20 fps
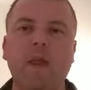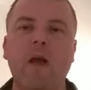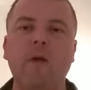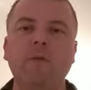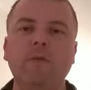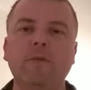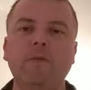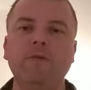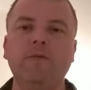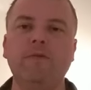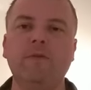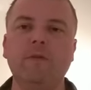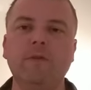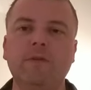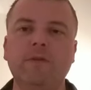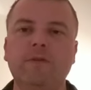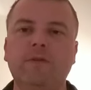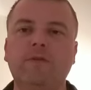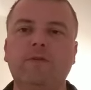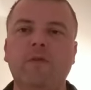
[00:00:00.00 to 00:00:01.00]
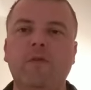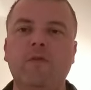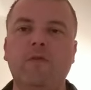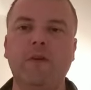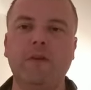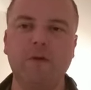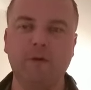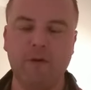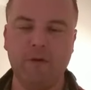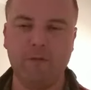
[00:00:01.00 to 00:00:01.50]
How we doing folks? It's Joe
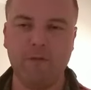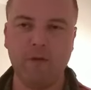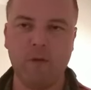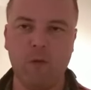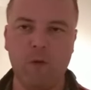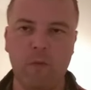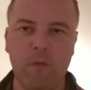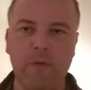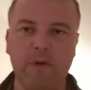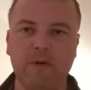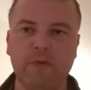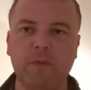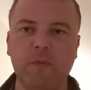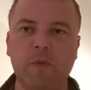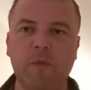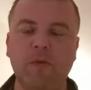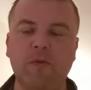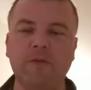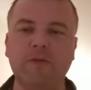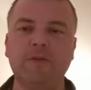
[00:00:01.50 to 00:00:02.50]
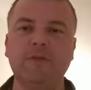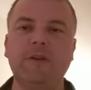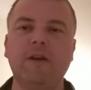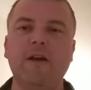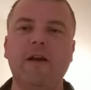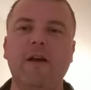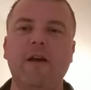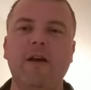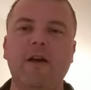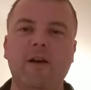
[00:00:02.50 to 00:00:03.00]
Value here for Coldbeer Sports
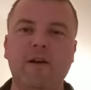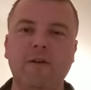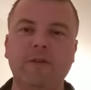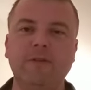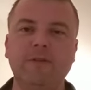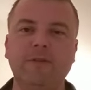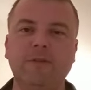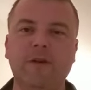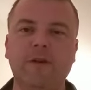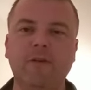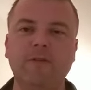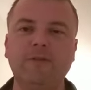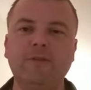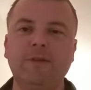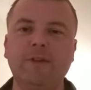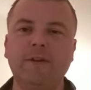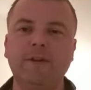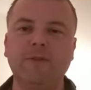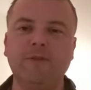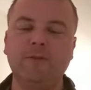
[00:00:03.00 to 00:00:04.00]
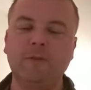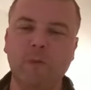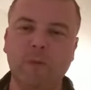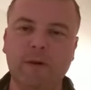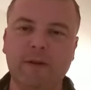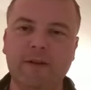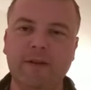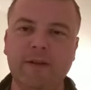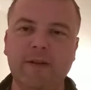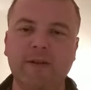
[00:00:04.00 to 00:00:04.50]
on Thursday night
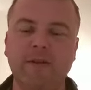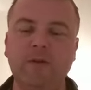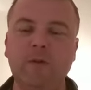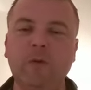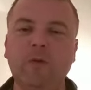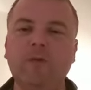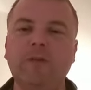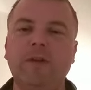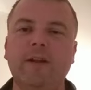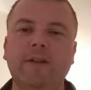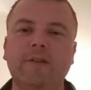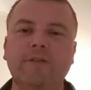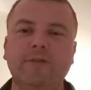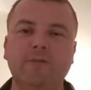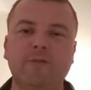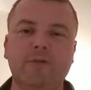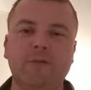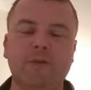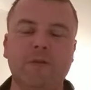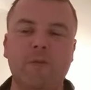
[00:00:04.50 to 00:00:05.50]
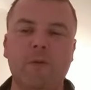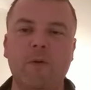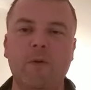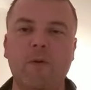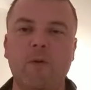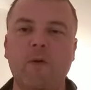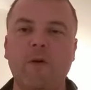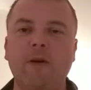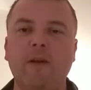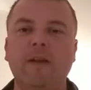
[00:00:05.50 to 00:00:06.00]
with two selections for tomorrow